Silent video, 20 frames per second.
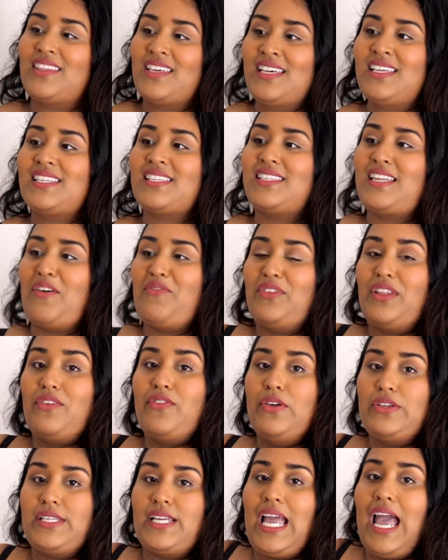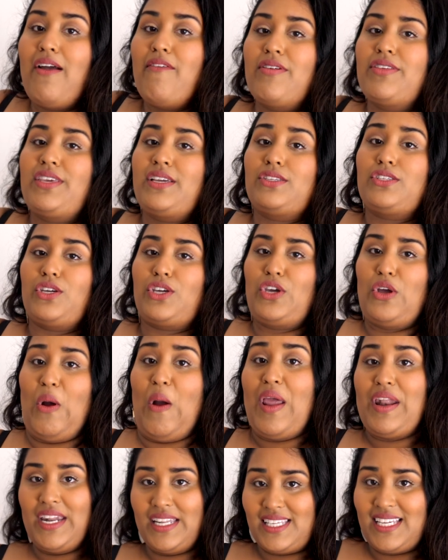this definitely feels like everything's
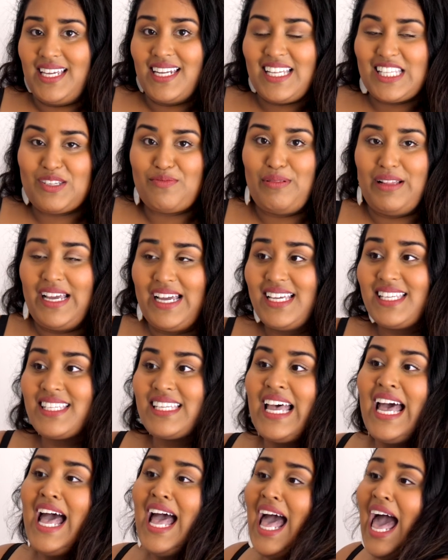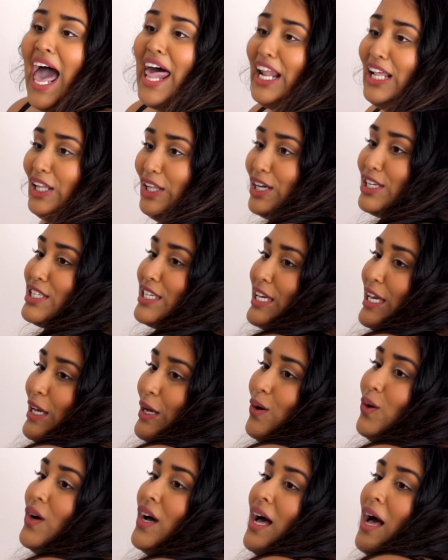secure and it's in its place and it looks
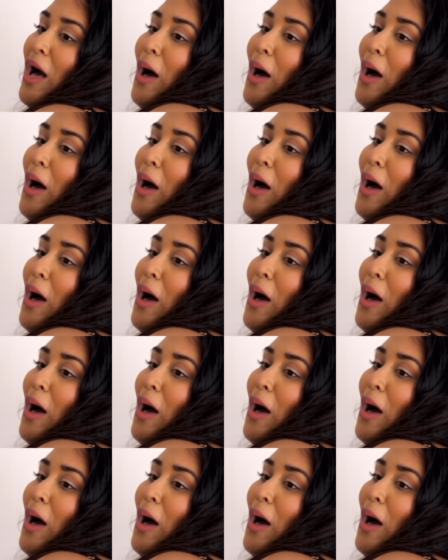cute,